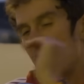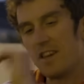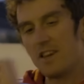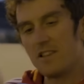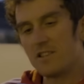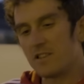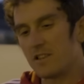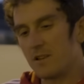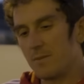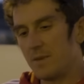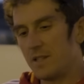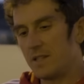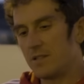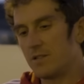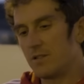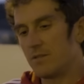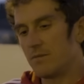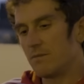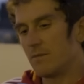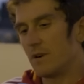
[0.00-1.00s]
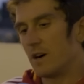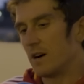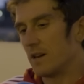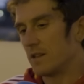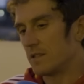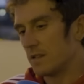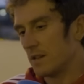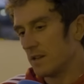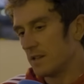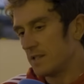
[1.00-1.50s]
think it's going to be too... Well,
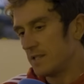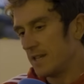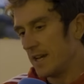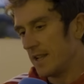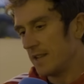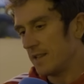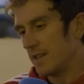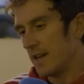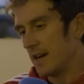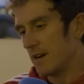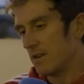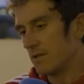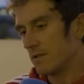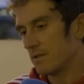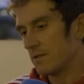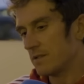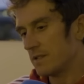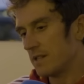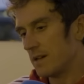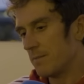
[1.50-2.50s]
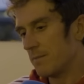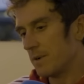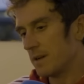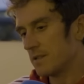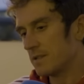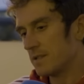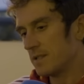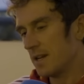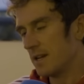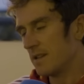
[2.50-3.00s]
it's like 10 now. Yeah. 10
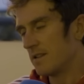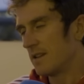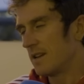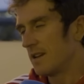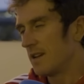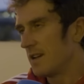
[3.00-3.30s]
past 10.